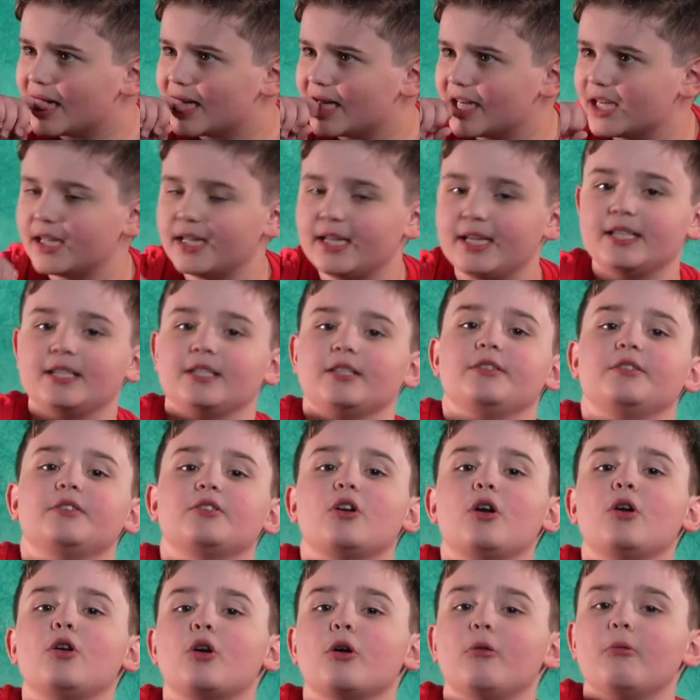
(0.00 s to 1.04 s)
You can
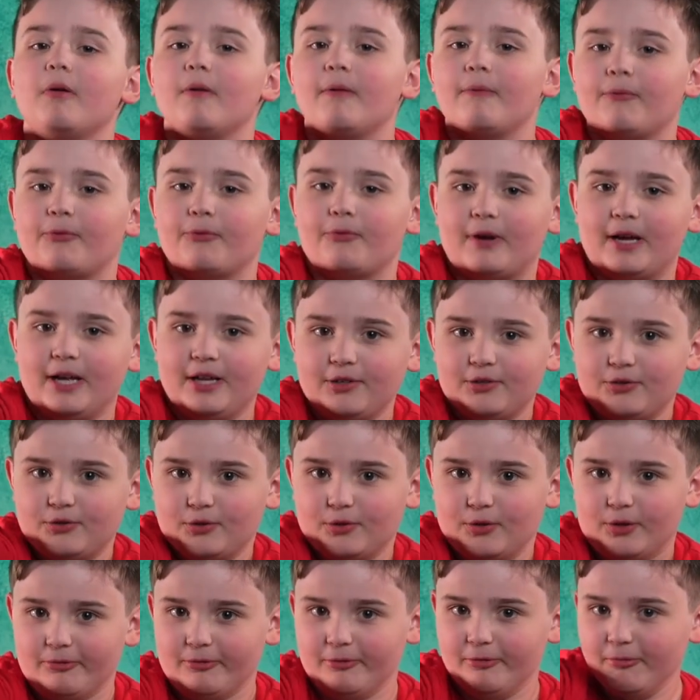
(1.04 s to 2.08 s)
go on fret
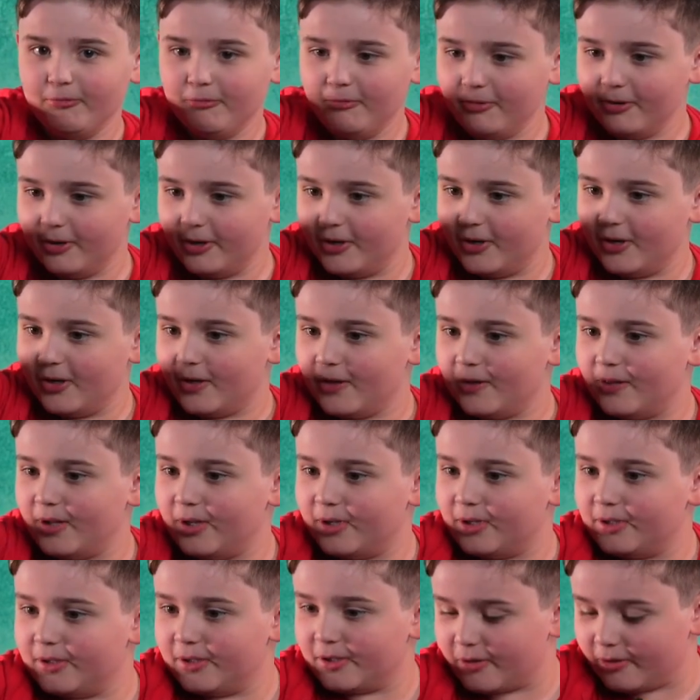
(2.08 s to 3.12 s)
2, then you
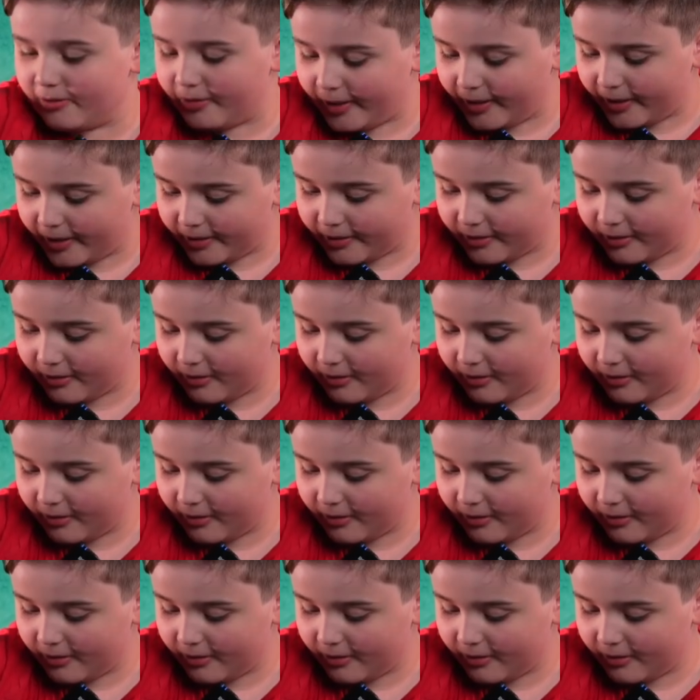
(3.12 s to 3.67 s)
go like this.